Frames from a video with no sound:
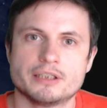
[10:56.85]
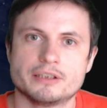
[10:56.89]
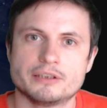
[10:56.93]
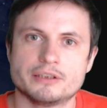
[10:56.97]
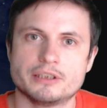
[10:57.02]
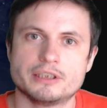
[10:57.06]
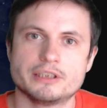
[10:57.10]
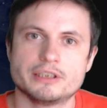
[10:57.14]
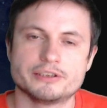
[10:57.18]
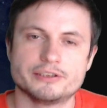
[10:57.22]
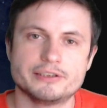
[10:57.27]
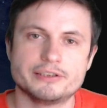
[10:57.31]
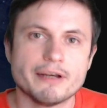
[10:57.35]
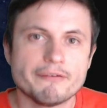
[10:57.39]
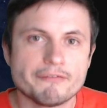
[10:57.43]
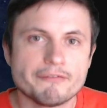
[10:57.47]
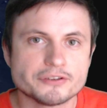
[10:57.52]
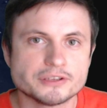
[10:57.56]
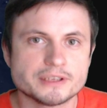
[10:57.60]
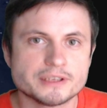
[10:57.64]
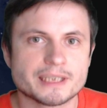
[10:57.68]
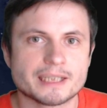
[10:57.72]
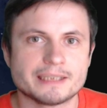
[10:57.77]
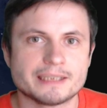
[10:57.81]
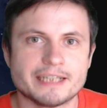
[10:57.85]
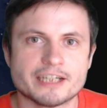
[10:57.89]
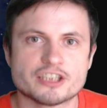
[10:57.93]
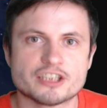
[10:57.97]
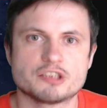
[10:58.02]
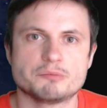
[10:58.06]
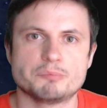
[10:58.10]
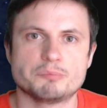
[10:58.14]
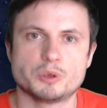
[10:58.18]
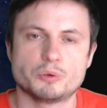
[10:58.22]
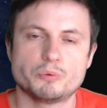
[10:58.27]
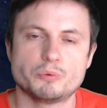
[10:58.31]
There is definitely a
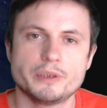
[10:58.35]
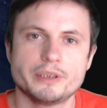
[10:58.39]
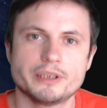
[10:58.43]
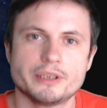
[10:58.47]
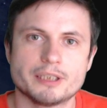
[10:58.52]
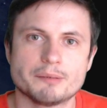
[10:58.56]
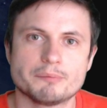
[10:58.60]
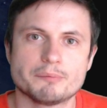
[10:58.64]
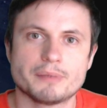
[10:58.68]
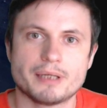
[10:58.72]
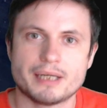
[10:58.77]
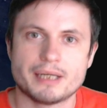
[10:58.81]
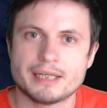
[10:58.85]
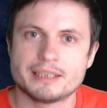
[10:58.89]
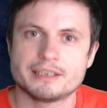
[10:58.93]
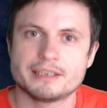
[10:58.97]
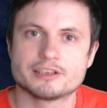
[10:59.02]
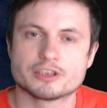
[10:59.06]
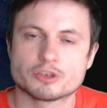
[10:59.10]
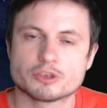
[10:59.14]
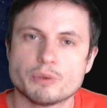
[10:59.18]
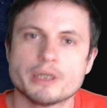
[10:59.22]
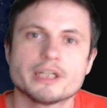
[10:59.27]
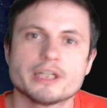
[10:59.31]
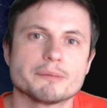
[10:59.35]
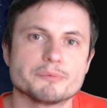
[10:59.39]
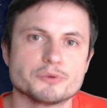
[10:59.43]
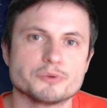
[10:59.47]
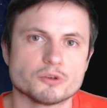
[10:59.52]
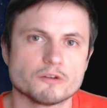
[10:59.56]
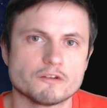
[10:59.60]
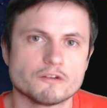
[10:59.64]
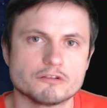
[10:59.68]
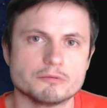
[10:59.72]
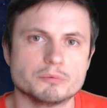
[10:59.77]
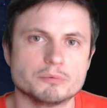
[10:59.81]
connection between them, and it's quite
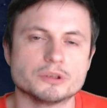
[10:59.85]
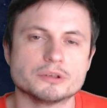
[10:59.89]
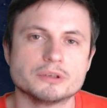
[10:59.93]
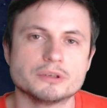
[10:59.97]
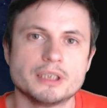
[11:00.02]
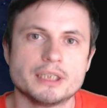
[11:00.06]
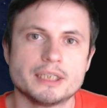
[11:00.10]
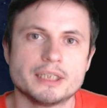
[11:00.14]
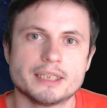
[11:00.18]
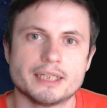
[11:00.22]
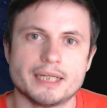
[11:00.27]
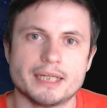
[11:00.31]
observable,